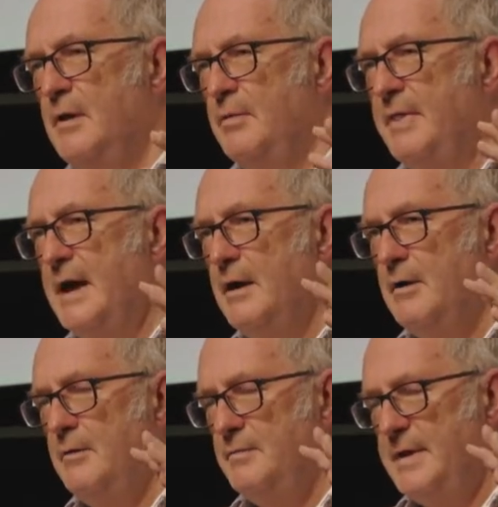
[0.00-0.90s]

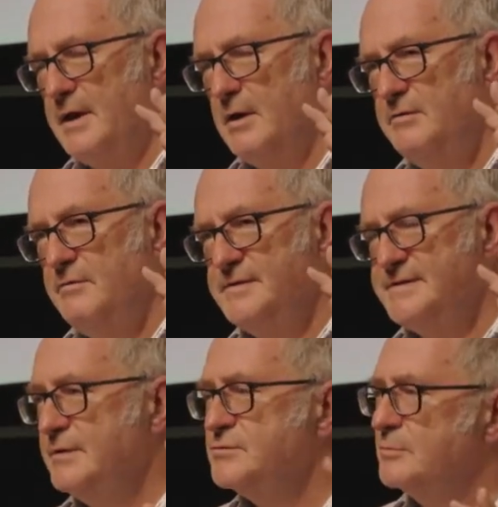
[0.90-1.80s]
their kind of
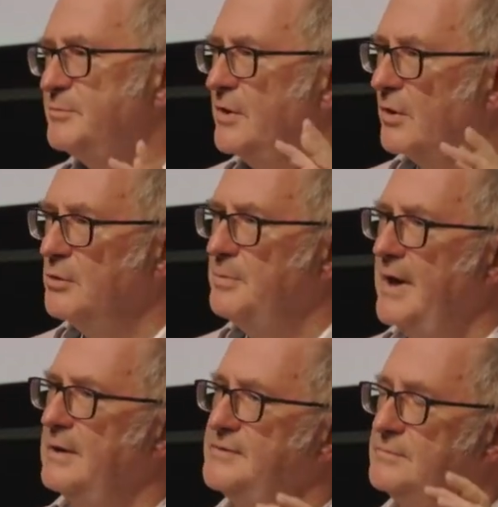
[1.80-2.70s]
central
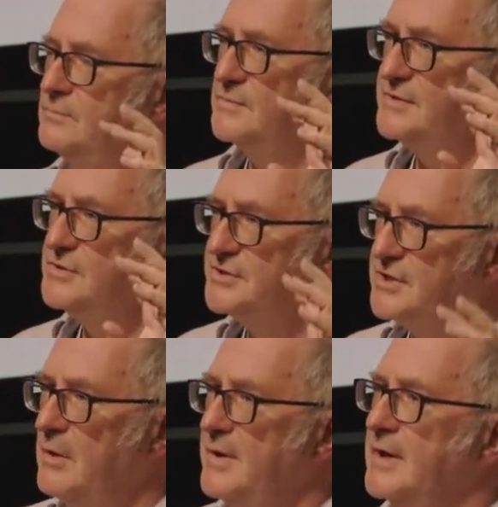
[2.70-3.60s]
preoccupation was in
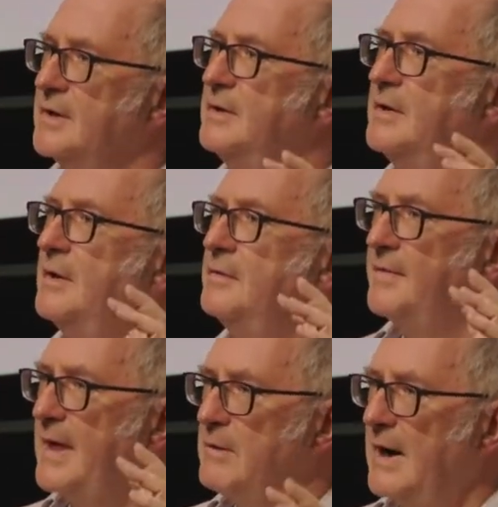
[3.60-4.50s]
showing
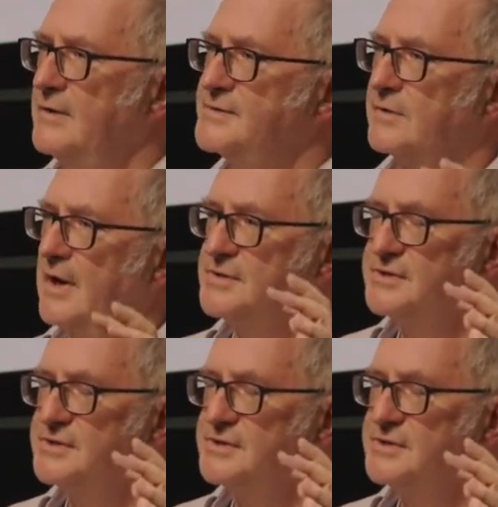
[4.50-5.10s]
that they were aristocrats,